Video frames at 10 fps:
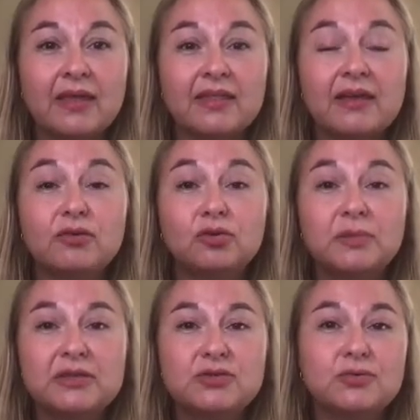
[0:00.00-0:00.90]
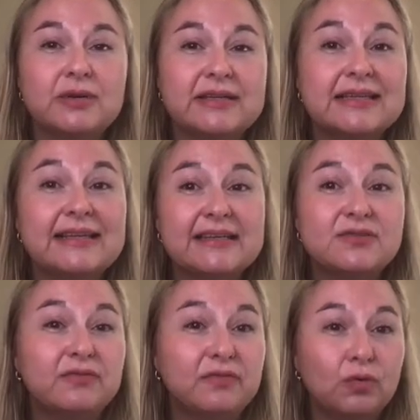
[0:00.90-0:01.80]
There are almost always at
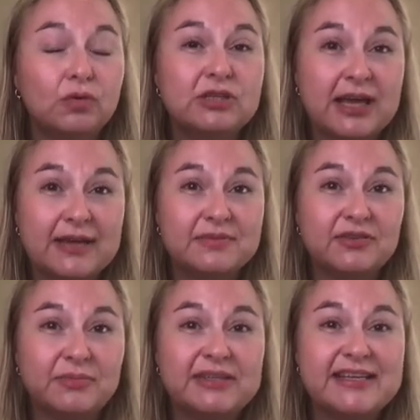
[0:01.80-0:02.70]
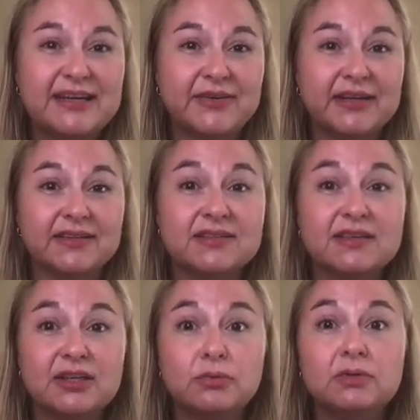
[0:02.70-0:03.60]
least 4 types of materials
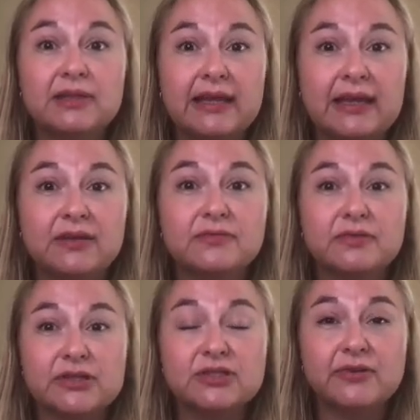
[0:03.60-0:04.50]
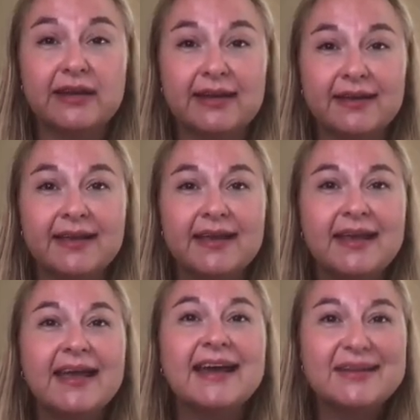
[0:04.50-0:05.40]
that you will need for a screening,
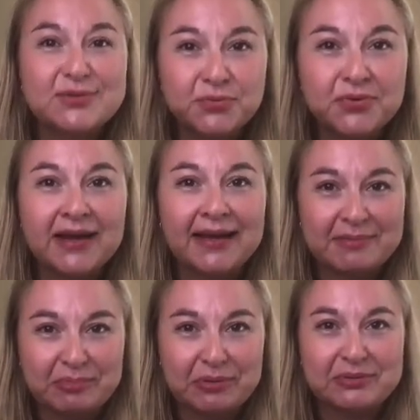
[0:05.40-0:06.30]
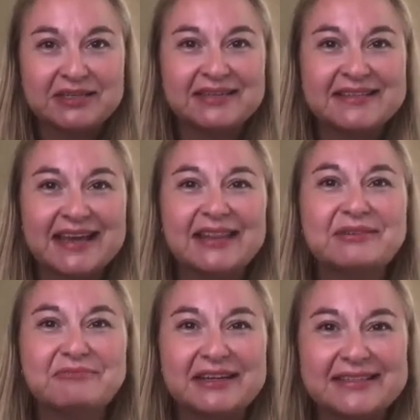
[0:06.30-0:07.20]
and it's really important to get
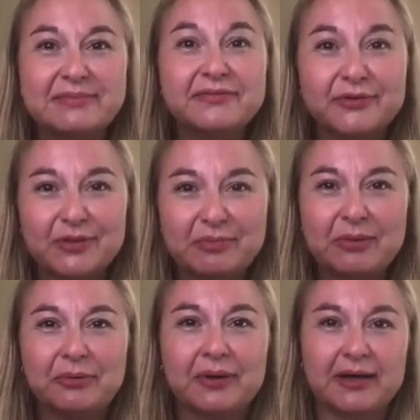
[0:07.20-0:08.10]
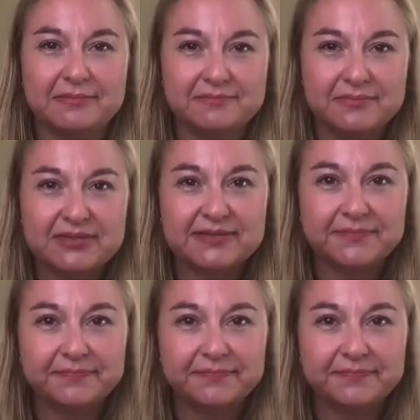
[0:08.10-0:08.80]
them ready before the pupil comes.